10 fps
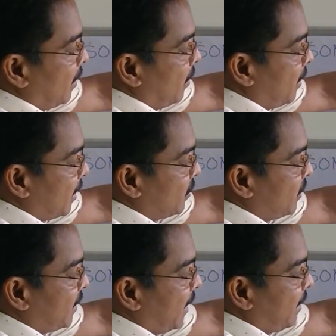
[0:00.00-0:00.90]
you can
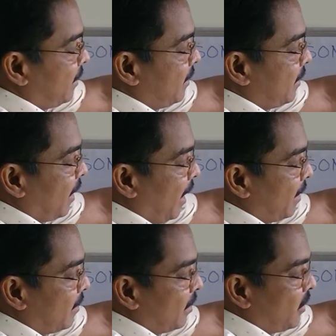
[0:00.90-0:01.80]
see that
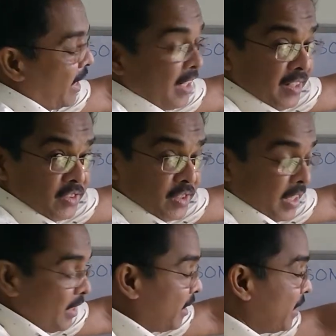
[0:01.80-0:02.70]
this angle is
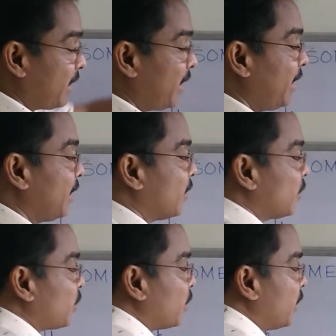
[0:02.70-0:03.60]
90 degree,
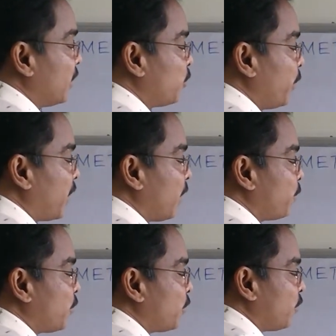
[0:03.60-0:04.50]
so this
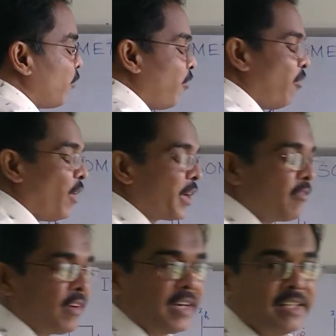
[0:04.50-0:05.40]
becomes
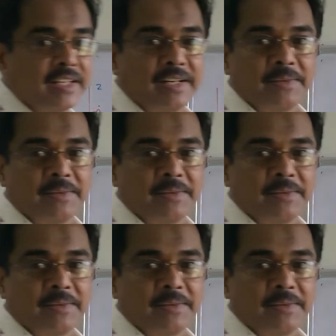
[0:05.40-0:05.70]
45 degree.